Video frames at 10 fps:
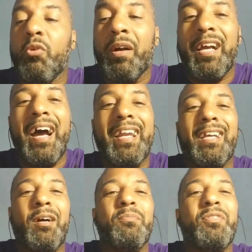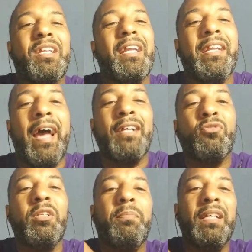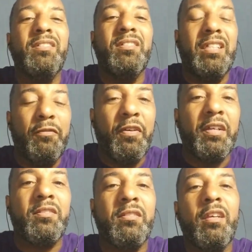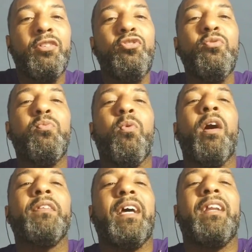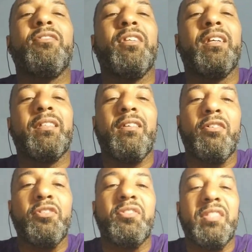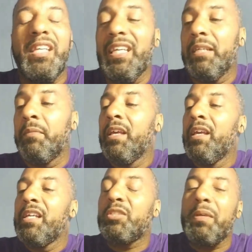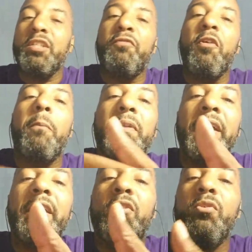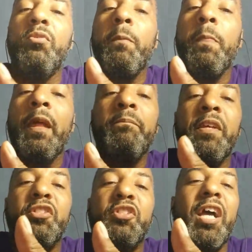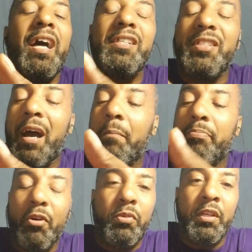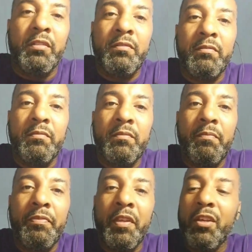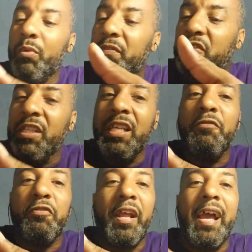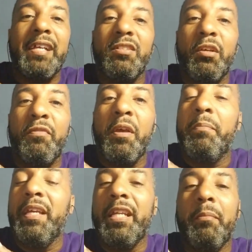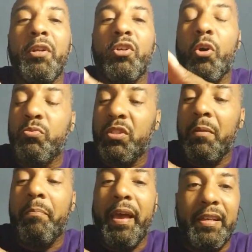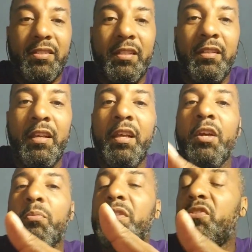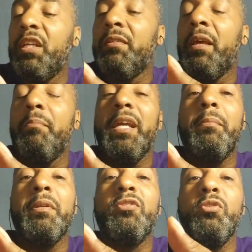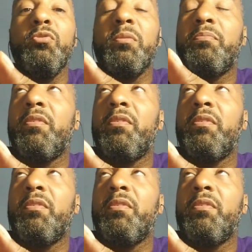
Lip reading: a guy that comes in and naturally plays defense, you want that on your team, especially for a player who his shot is not broken. We've seen flashes of him being able to go to the basket. We've seen him be able to do some